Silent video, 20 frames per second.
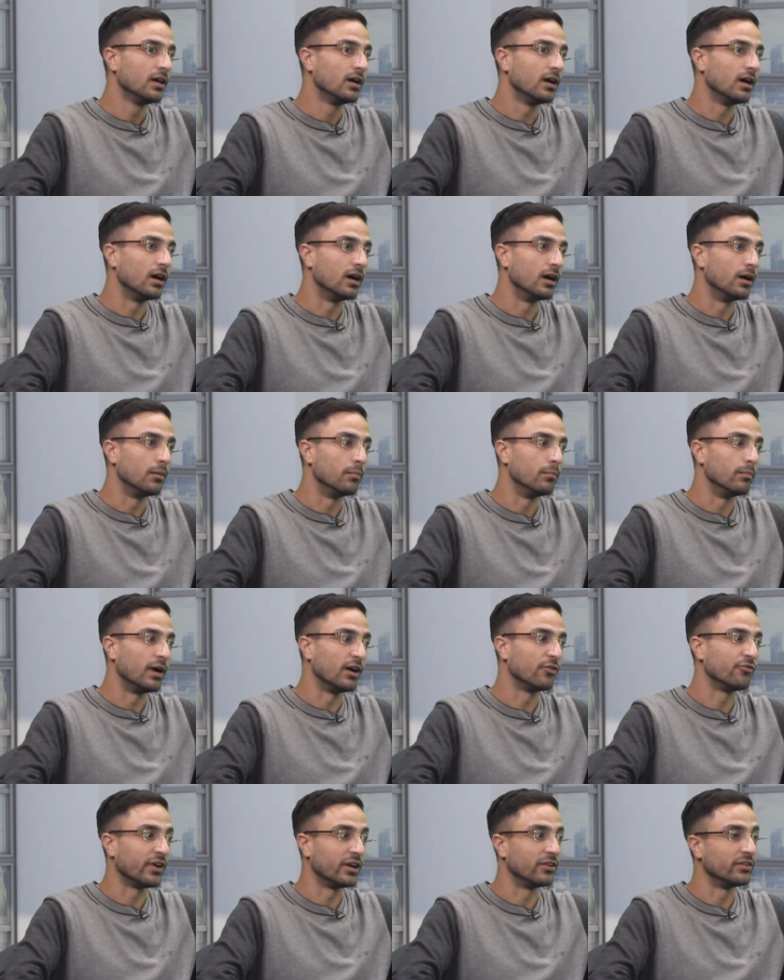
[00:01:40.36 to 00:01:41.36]

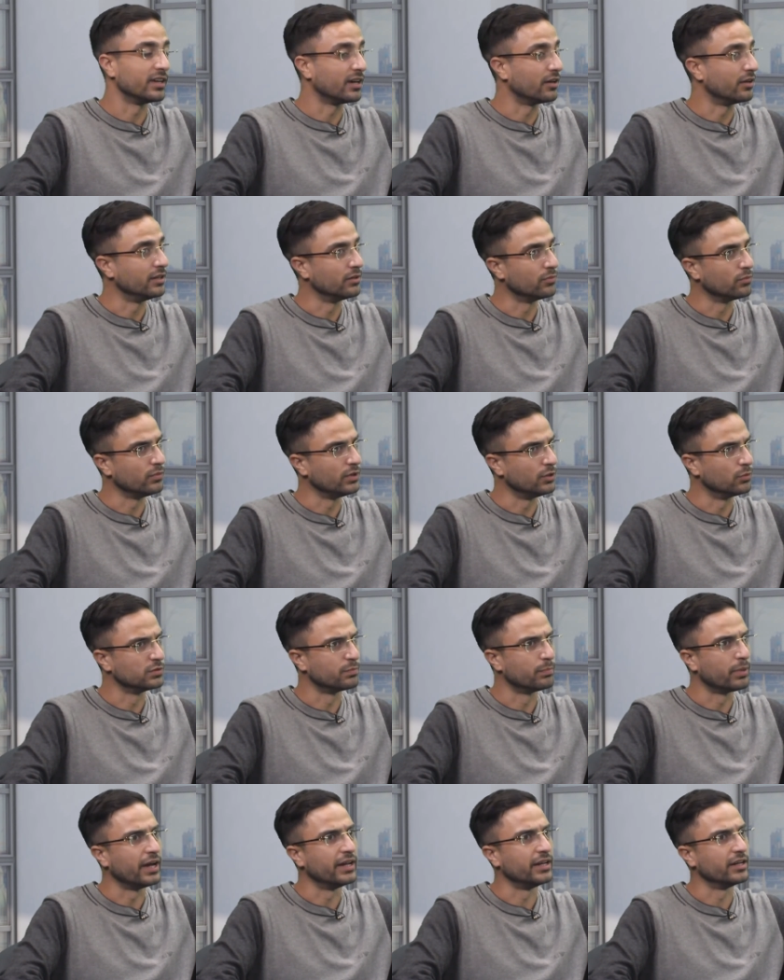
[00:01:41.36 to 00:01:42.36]
I found out it was
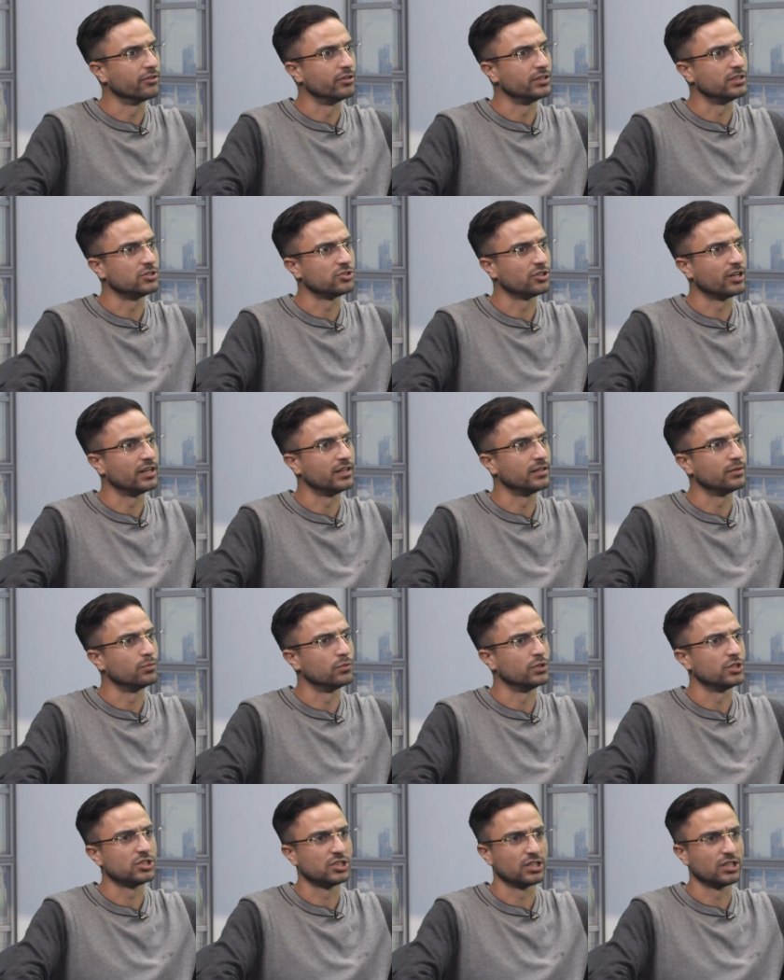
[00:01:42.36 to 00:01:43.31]
binary trading, which